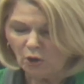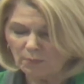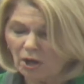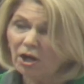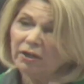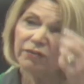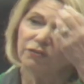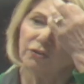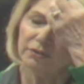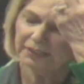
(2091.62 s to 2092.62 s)
Omaha has
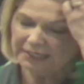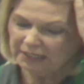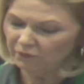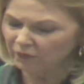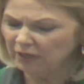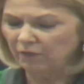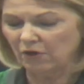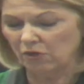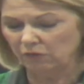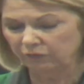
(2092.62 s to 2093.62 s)
certainly
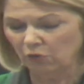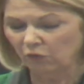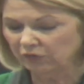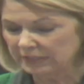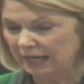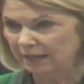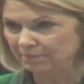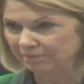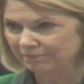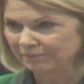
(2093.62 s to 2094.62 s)
evolved over
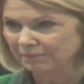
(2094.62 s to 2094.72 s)
time